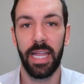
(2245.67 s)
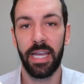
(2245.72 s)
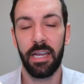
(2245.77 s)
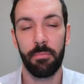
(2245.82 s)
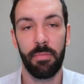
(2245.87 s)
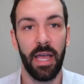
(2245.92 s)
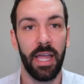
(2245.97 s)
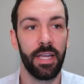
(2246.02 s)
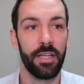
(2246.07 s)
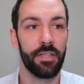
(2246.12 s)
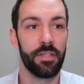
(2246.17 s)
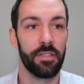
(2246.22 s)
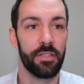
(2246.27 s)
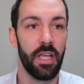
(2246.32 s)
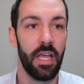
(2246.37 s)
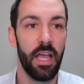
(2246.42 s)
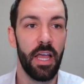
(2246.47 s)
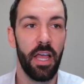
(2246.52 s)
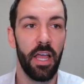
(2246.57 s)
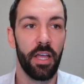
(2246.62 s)
landing
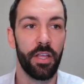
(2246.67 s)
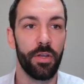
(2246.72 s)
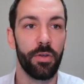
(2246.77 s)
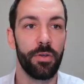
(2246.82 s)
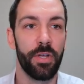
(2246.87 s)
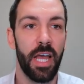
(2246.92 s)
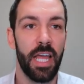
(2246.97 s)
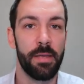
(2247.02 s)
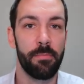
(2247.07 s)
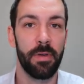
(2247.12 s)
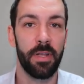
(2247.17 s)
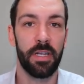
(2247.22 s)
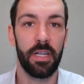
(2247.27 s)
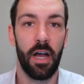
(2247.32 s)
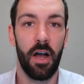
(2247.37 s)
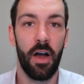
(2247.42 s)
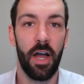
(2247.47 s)
pages, you name it.